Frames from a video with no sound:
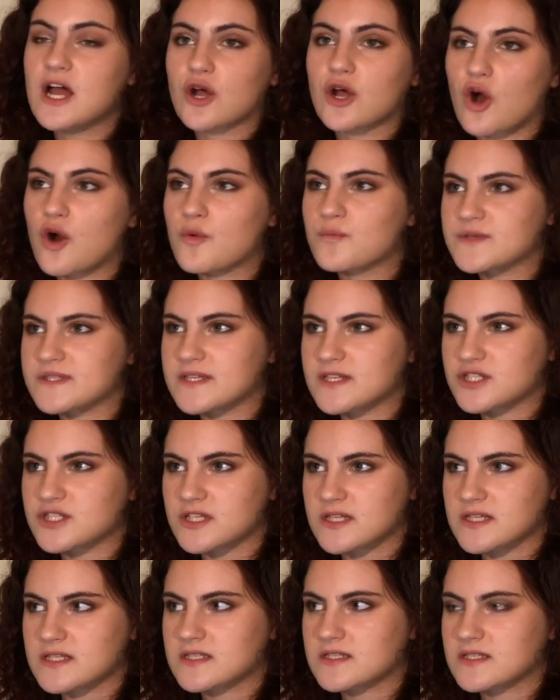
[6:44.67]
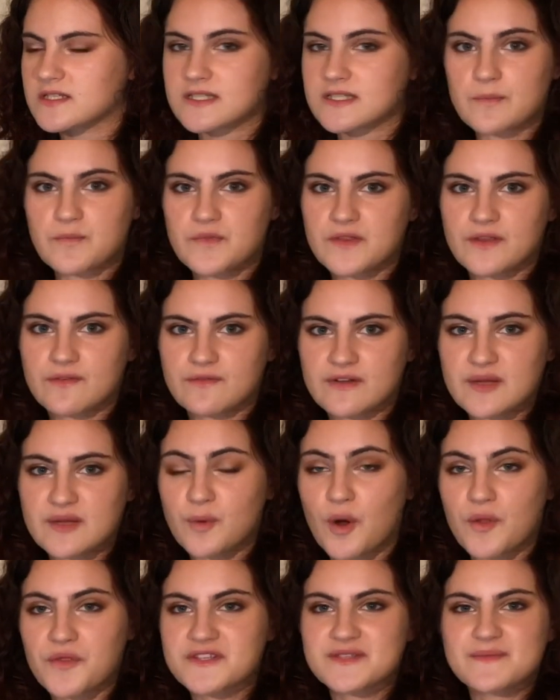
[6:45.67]
Composition is just something that really
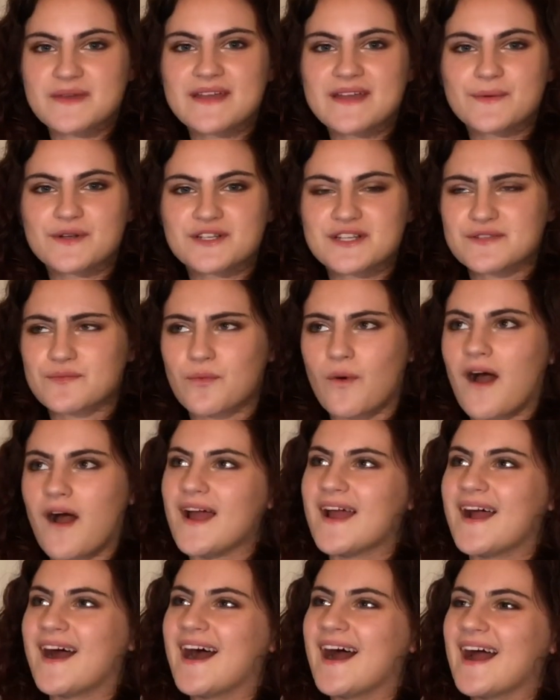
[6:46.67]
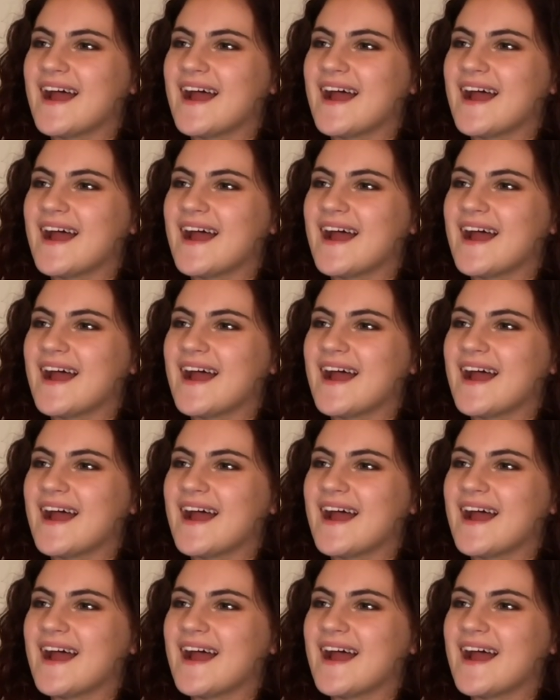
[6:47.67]
bothers me, which is why